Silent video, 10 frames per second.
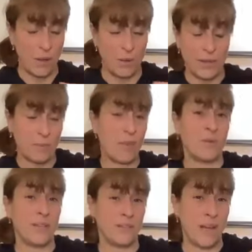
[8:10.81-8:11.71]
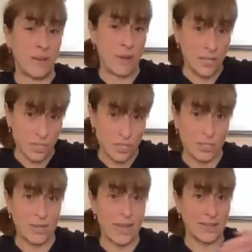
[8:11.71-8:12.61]
on the
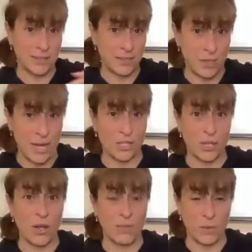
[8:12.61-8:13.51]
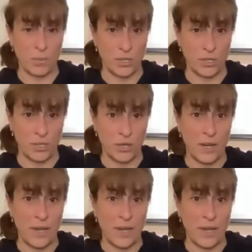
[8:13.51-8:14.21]
direction and the stretch of the posture.